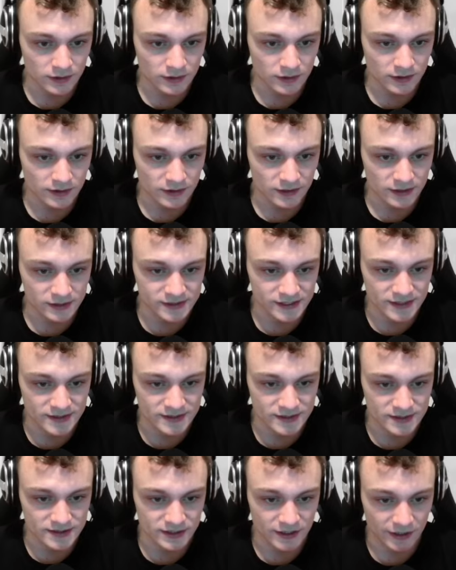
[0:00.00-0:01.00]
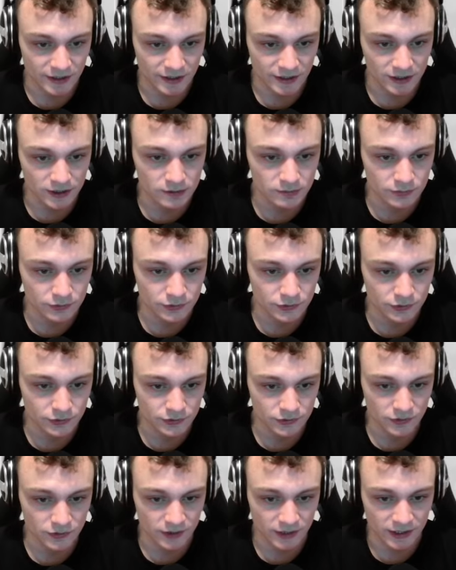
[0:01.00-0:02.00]
It has a type,
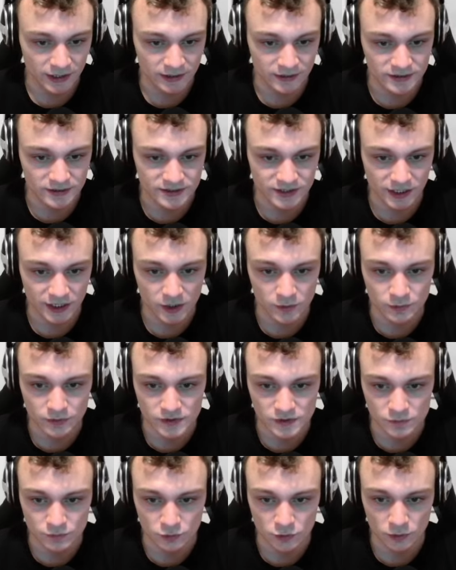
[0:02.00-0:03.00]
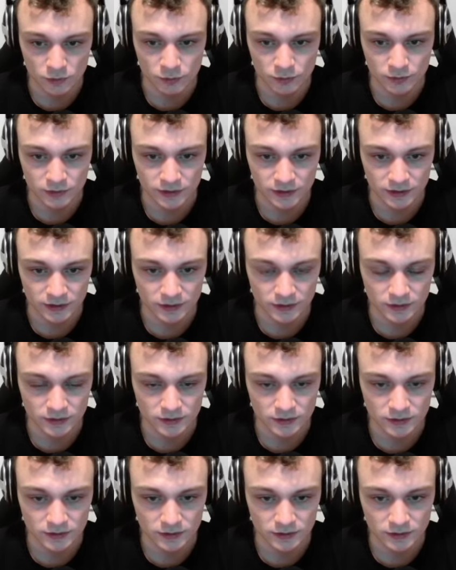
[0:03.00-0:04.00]
and the type is probably
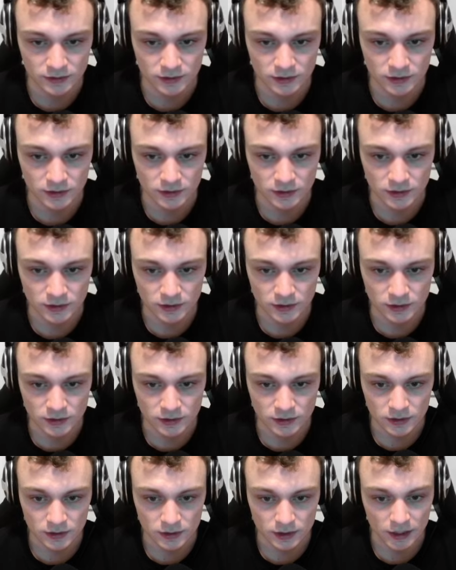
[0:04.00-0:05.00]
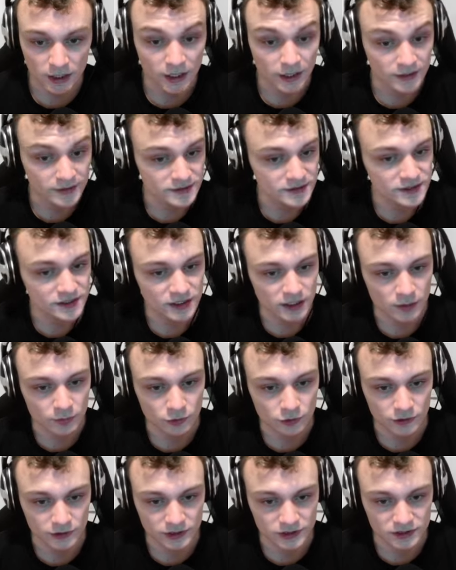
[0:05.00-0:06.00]
it's key up
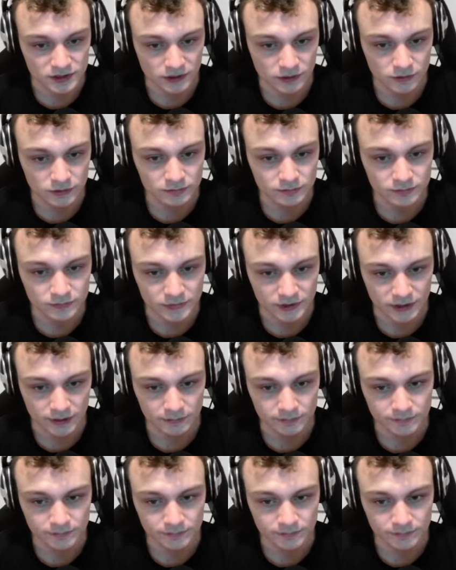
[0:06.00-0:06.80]
or key down. Yeah.